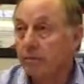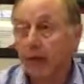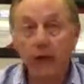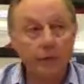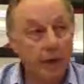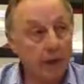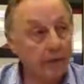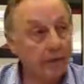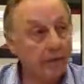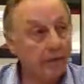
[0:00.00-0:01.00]
That's what you
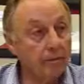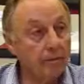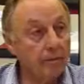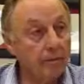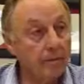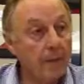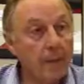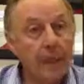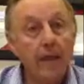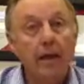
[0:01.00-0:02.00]
do.
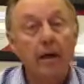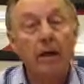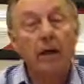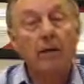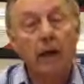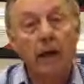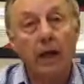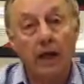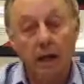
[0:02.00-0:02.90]
Okay.